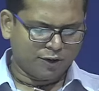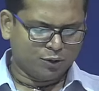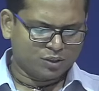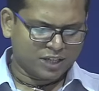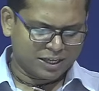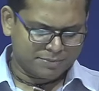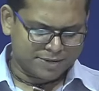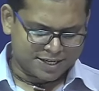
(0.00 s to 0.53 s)
do
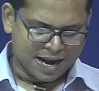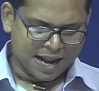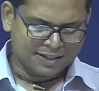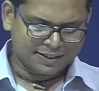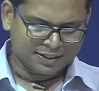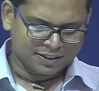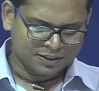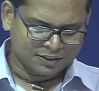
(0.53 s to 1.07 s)
sentiment
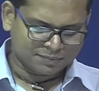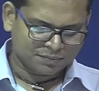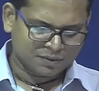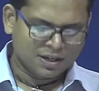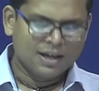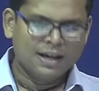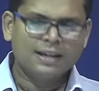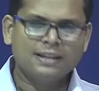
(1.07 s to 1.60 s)
analysis,
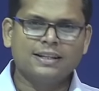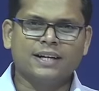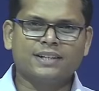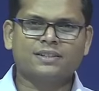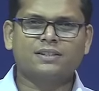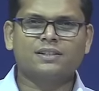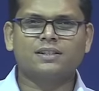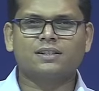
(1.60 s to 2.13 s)

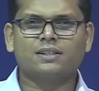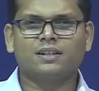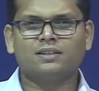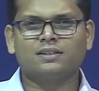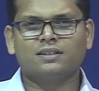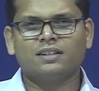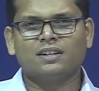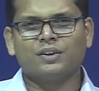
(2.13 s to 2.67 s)
let's
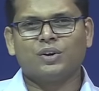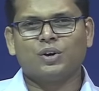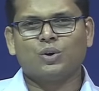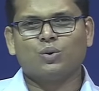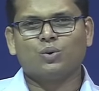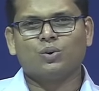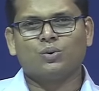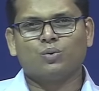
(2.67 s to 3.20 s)
discuss
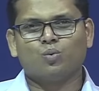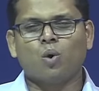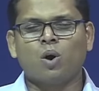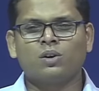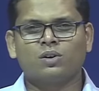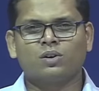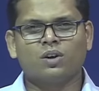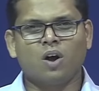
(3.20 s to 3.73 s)

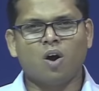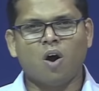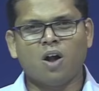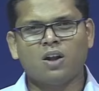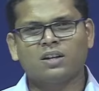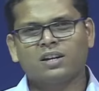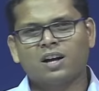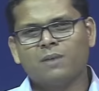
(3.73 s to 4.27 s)
what
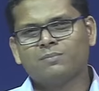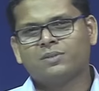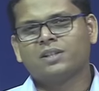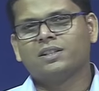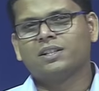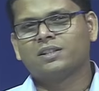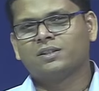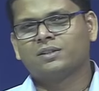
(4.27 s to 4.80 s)
all comes in
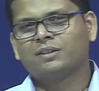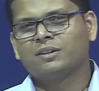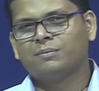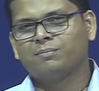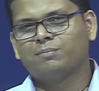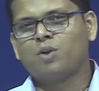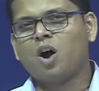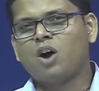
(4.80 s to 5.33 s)
this
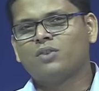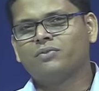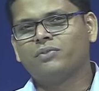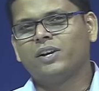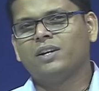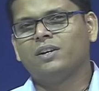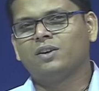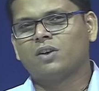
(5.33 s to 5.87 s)
broad
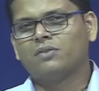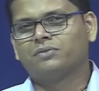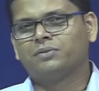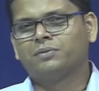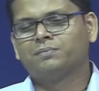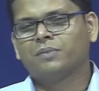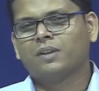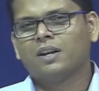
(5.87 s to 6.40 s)
field of
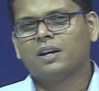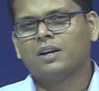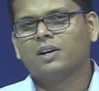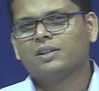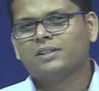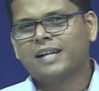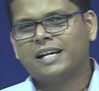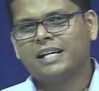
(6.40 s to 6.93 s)

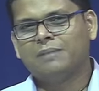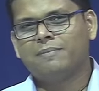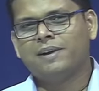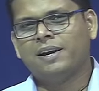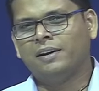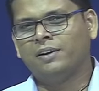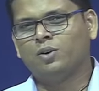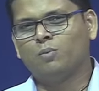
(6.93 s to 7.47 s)

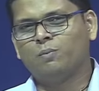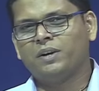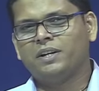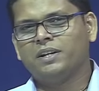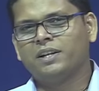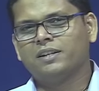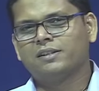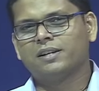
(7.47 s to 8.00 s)
sentiment,
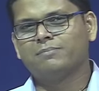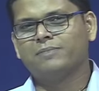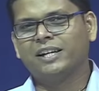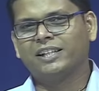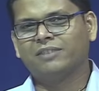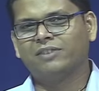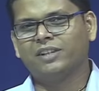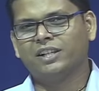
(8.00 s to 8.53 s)
opinion,
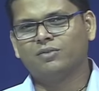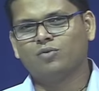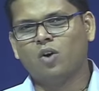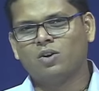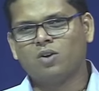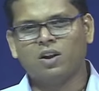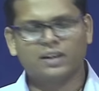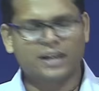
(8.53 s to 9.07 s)
subjectivity.
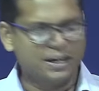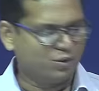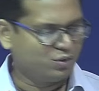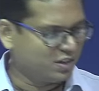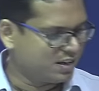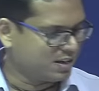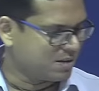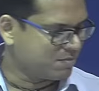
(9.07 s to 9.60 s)
What all can you
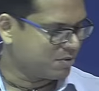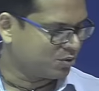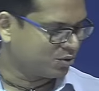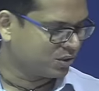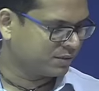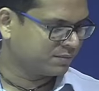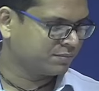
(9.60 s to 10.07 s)
think about?